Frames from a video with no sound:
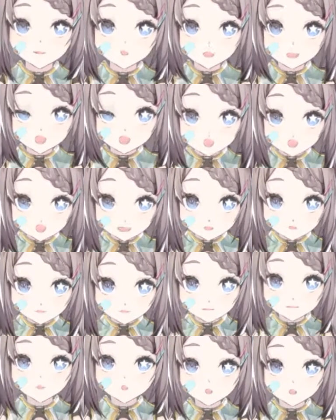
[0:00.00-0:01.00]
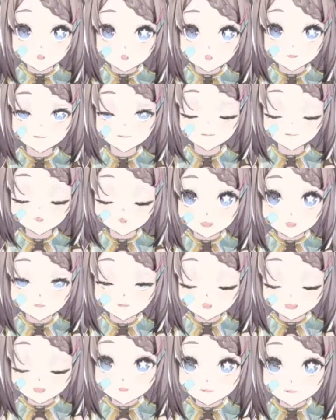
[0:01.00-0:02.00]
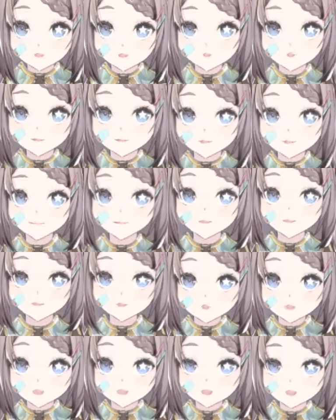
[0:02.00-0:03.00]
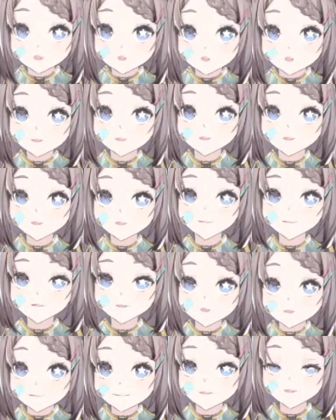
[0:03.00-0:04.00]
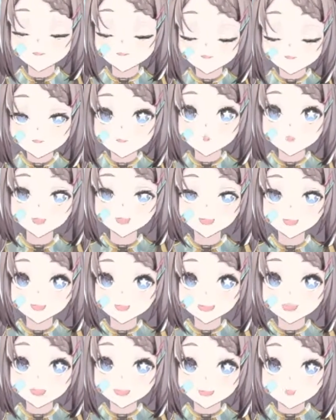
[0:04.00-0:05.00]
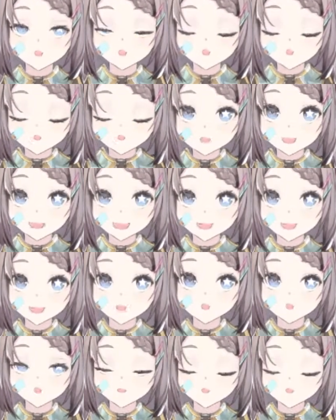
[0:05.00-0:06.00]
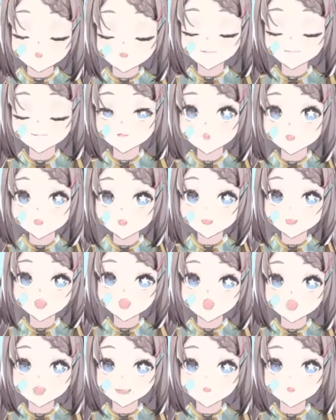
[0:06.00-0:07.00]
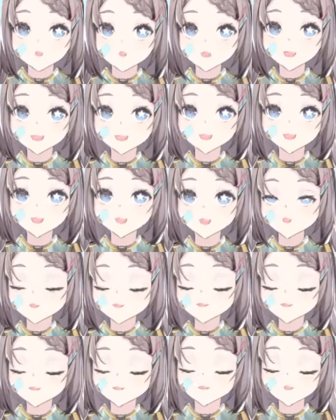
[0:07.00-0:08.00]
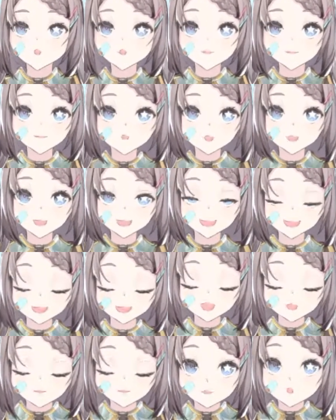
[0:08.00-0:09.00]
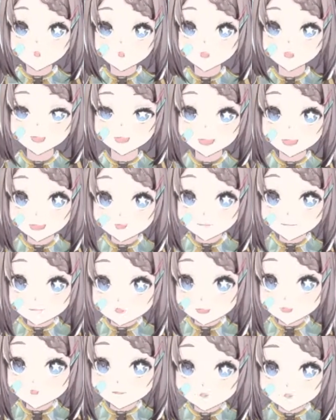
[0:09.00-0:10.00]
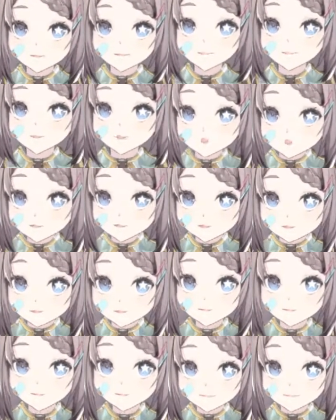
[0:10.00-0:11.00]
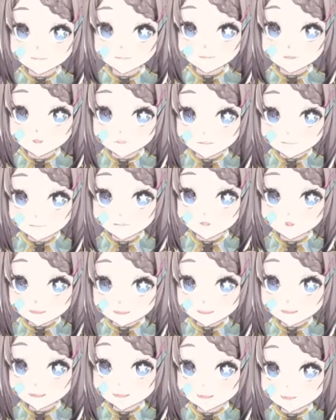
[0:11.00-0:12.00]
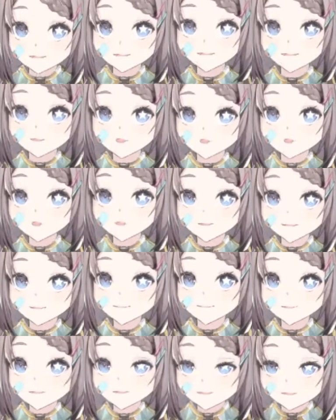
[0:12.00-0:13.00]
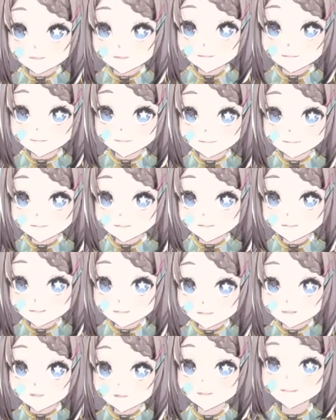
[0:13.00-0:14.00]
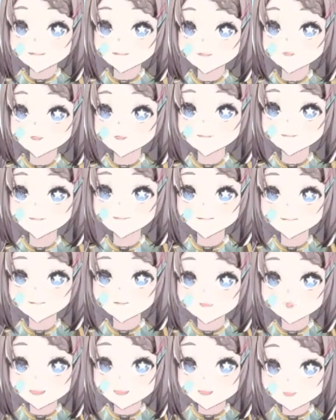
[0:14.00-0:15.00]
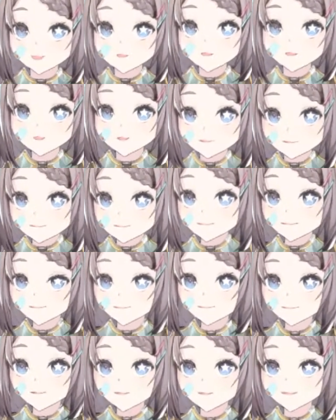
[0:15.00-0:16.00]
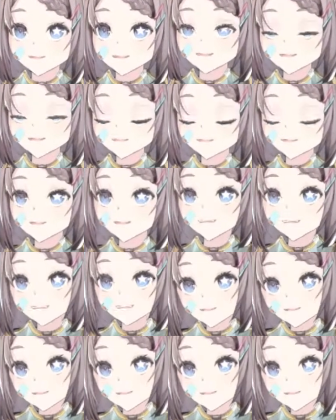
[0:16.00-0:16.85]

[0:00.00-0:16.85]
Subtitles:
So there might be some loopholes, and in this course we're supposed to learn how to do some attacks in this system. And personally, I'm not really familiar with this course, so I have no idea what we're gonna be put up to, and our homework one is not yet released.